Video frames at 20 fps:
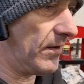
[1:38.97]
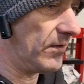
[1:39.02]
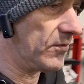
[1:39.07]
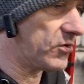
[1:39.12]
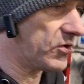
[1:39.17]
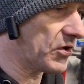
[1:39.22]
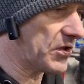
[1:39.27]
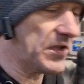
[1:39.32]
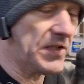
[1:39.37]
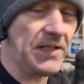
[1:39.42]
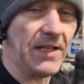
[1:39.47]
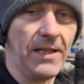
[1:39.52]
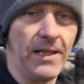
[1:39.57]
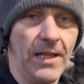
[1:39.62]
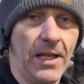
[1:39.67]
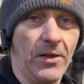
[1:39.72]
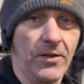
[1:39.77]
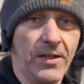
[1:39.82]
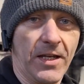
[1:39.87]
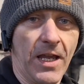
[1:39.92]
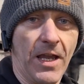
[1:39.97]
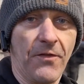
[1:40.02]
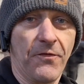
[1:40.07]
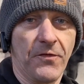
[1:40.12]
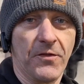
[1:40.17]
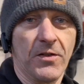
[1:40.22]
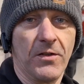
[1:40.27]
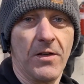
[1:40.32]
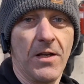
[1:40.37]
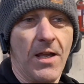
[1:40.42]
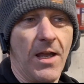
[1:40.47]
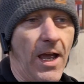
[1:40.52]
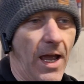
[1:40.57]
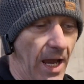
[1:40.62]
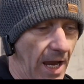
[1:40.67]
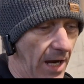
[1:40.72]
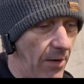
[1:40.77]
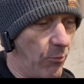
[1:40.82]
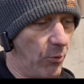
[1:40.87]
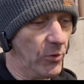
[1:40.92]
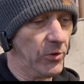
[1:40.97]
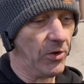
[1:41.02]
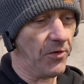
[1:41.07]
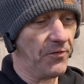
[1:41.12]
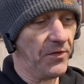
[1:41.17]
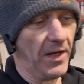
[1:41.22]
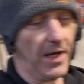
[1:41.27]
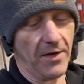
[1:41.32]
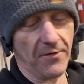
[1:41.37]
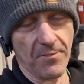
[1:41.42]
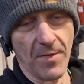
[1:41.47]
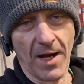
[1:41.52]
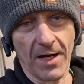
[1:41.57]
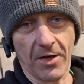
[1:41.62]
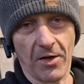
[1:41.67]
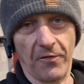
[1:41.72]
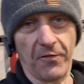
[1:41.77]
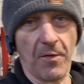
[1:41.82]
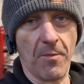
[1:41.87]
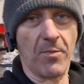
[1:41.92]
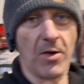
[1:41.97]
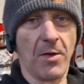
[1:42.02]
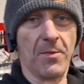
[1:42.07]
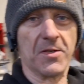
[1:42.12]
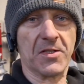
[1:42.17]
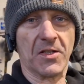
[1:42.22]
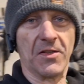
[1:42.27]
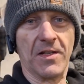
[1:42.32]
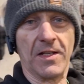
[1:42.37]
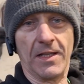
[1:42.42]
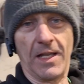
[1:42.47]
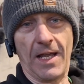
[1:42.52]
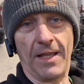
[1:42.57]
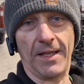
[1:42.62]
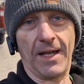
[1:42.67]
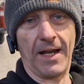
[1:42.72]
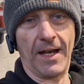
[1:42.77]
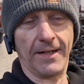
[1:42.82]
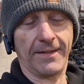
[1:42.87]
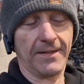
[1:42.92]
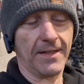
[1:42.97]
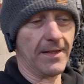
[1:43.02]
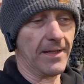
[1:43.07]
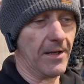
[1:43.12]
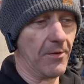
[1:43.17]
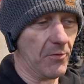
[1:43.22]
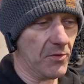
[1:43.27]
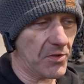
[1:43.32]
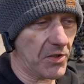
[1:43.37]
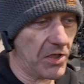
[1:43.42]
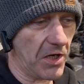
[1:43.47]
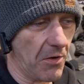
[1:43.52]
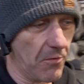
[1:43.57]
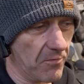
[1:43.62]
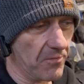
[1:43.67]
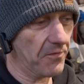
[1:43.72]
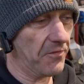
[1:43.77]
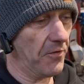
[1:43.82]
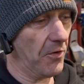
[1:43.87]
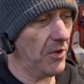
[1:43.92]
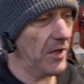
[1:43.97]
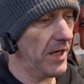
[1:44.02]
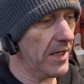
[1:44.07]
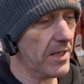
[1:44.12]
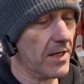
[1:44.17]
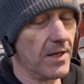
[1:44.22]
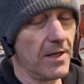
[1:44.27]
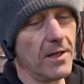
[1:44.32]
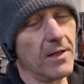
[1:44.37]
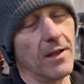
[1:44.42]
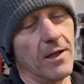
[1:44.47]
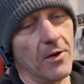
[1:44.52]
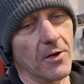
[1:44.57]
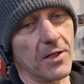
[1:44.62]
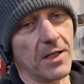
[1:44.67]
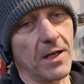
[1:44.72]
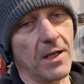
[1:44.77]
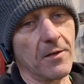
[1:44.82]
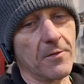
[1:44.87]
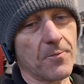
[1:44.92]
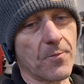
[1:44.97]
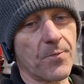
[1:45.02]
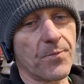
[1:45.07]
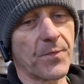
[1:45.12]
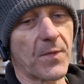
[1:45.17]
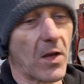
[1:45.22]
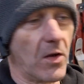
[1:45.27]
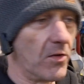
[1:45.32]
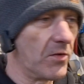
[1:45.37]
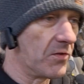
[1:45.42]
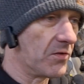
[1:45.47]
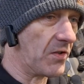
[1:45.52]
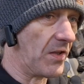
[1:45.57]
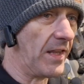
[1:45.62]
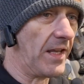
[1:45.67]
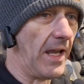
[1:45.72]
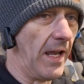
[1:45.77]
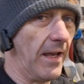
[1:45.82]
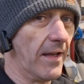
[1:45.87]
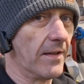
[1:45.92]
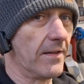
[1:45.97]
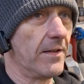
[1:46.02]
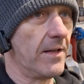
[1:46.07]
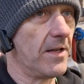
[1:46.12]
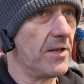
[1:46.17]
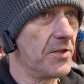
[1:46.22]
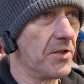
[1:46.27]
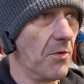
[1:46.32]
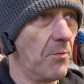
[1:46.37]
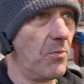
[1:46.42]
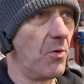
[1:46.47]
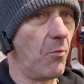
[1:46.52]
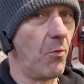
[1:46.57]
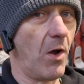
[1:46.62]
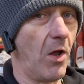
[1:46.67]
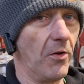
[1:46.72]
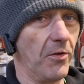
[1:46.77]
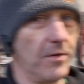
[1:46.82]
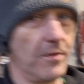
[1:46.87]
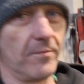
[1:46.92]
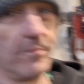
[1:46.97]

Just a silly little gift. I would love that. If my girlfriend bought me something like that, I'd think that was cute and funny. Okay then? So that is number one.